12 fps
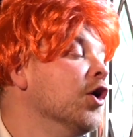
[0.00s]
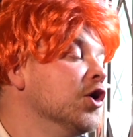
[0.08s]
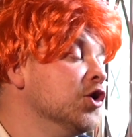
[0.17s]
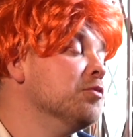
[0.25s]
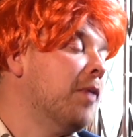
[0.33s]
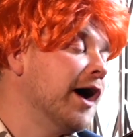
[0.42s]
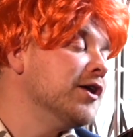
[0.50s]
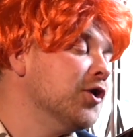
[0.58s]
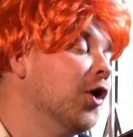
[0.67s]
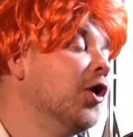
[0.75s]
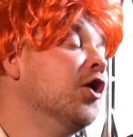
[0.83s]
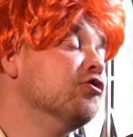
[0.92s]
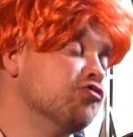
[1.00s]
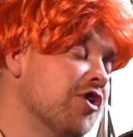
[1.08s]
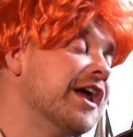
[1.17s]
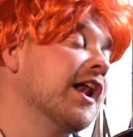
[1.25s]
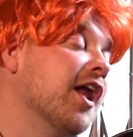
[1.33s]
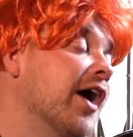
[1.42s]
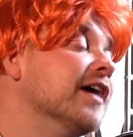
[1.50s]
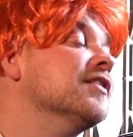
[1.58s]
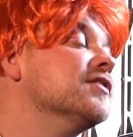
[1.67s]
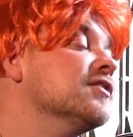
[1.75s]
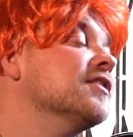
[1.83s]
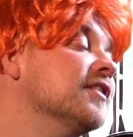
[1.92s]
You might not realize.